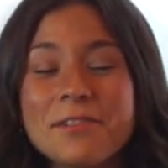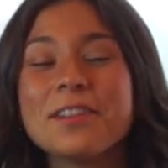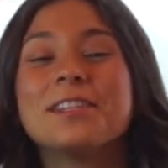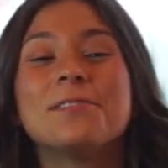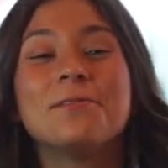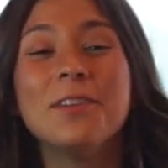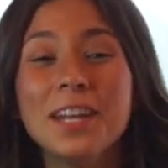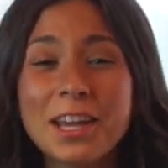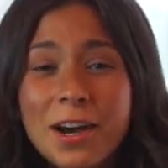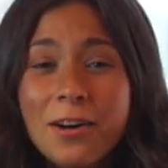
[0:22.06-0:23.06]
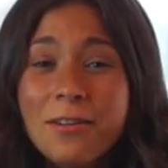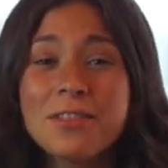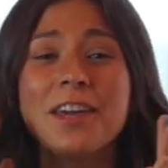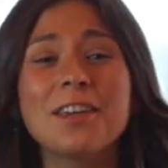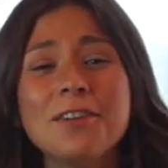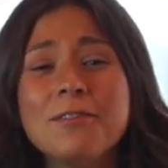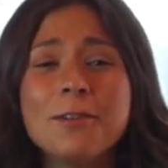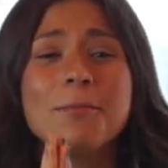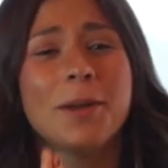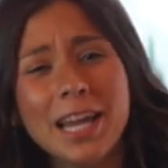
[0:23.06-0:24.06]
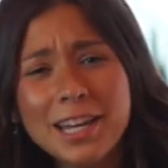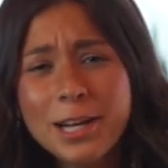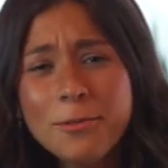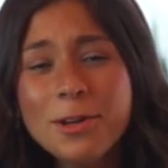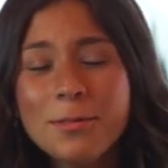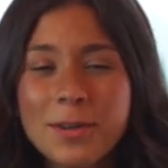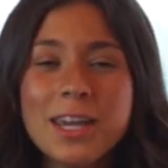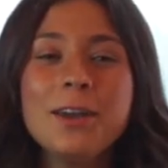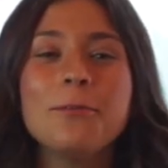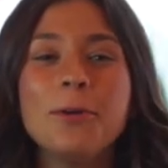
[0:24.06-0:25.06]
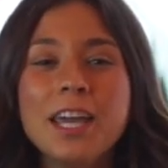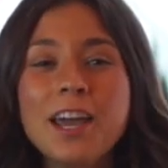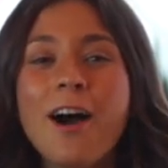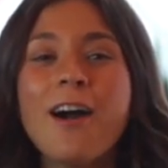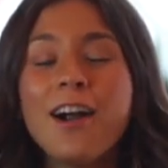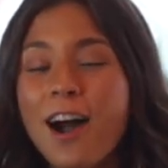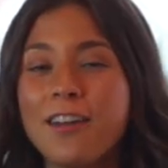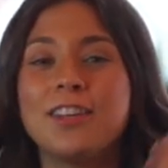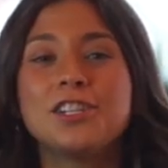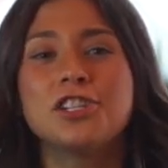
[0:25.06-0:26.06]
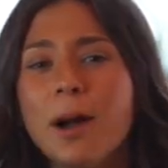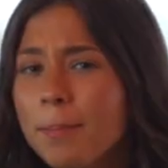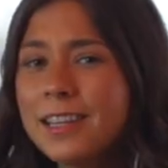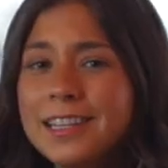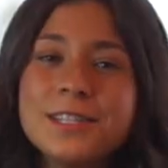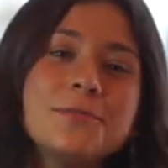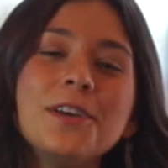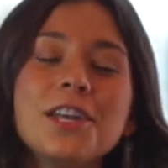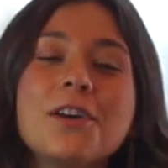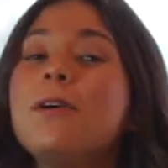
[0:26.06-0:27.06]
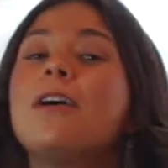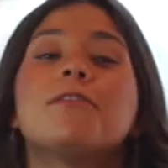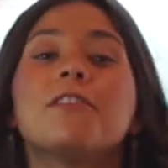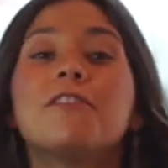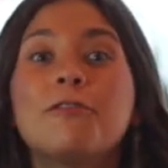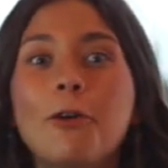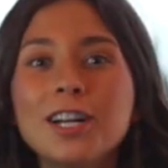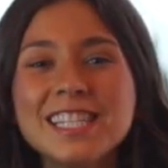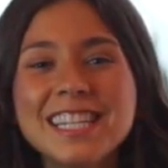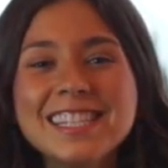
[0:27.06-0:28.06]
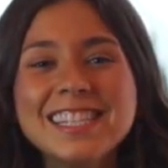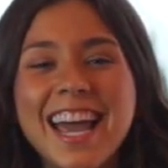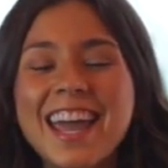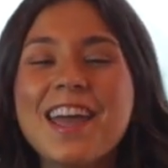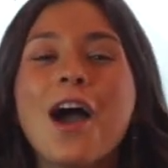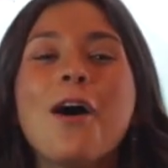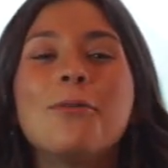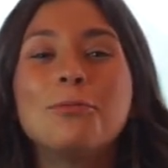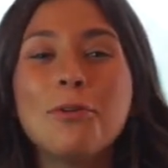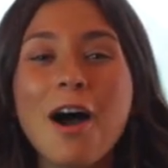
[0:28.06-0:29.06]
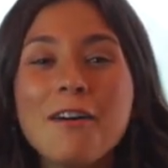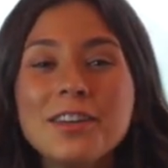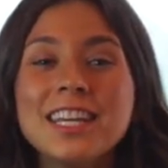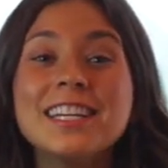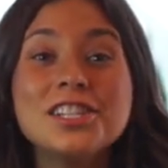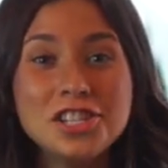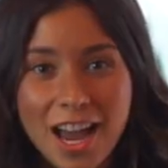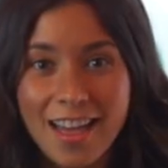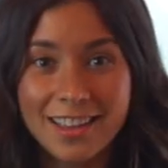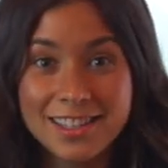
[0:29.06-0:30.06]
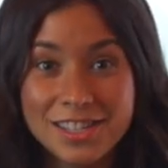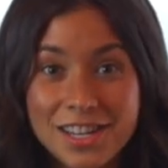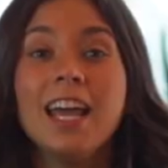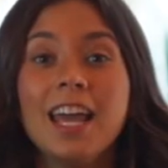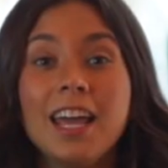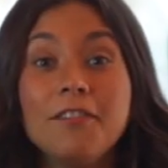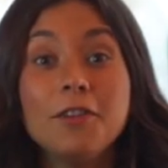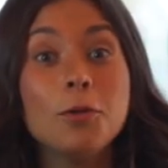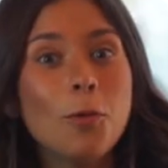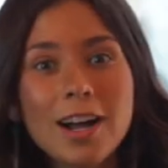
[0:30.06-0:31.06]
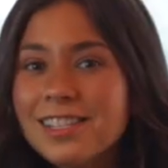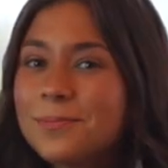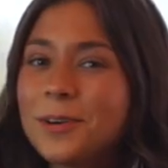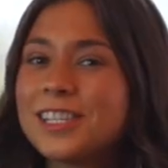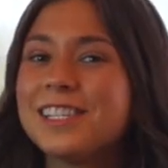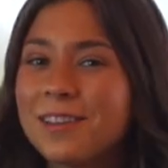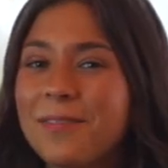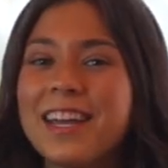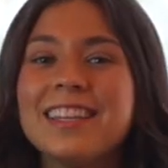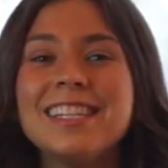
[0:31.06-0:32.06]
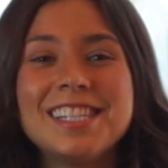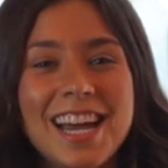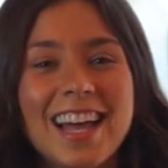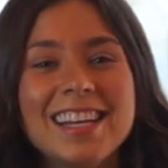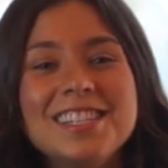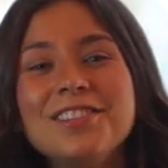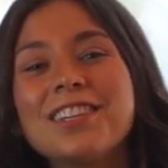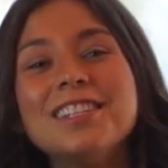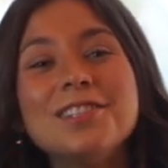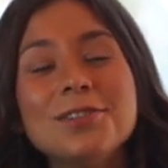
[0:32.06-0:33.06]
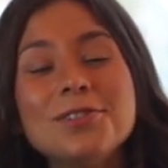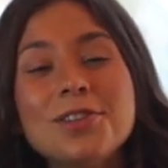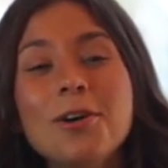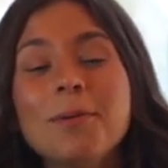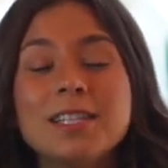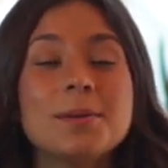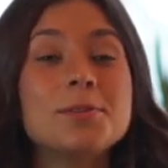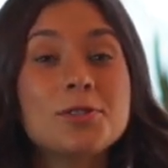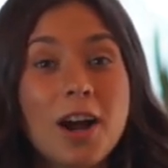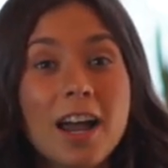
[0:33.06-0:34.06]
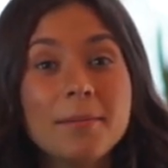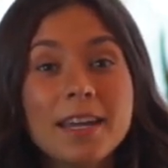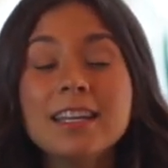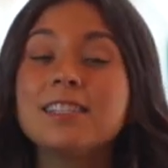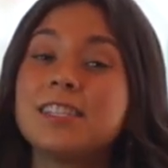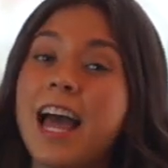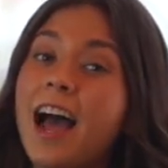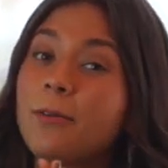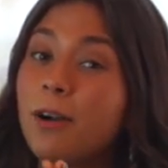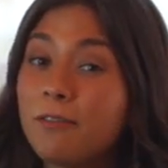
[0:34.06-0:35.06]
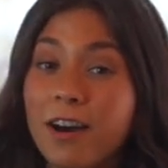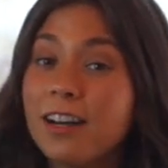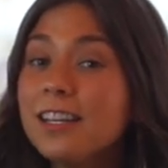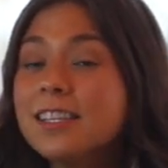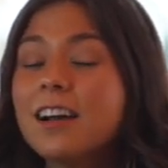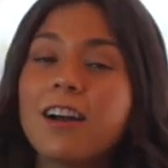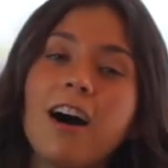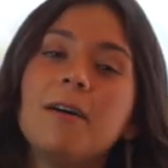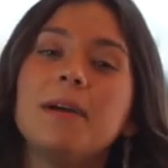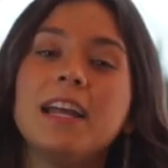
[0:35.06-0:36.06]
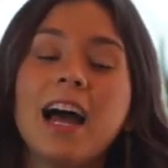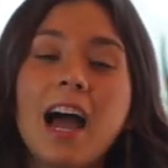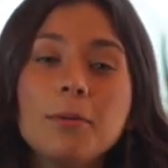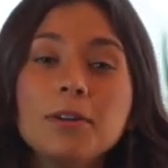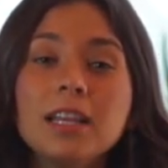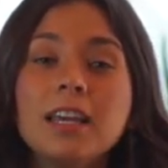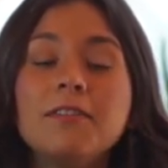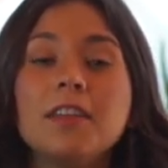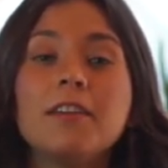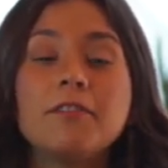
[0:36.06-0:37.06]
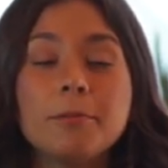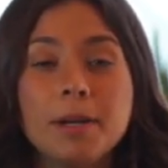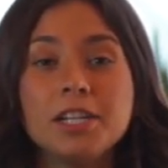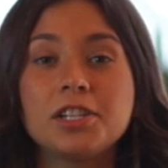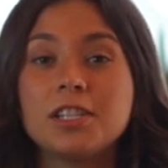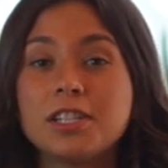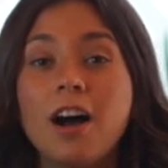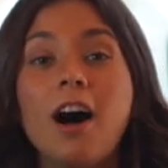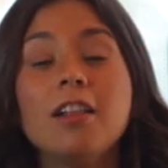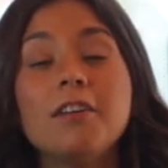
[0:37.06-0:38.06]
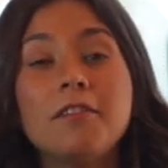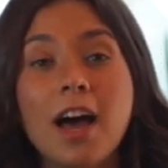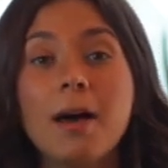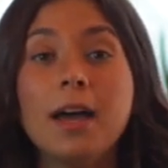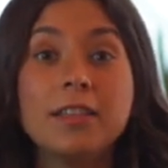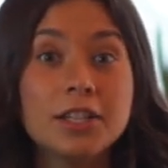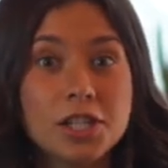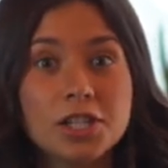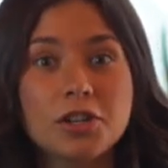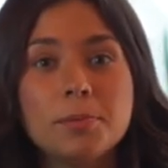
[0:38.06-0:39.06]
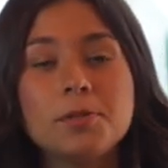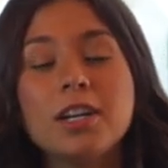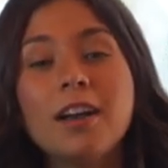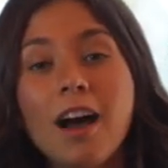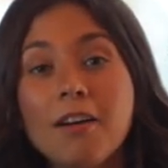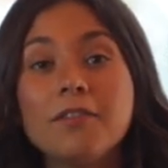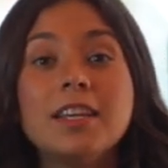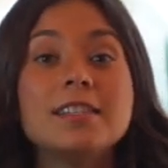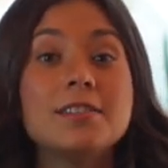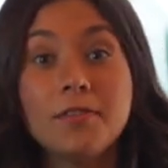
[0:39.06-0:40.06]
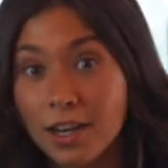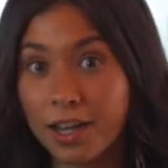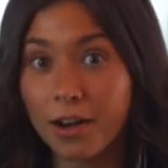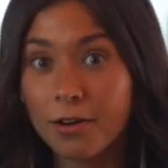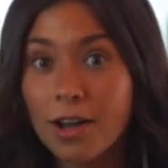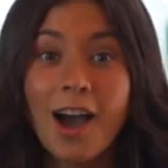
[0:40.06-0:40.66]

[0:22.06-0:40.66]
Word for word: for this video. Thank you for being here with me. We are on the shopping list video of the 14 day raw vegan challenge. If you want to participate in the challenge, you can do so by subscribing at rawvana.com and I will leave the information to all of that in the description of this video.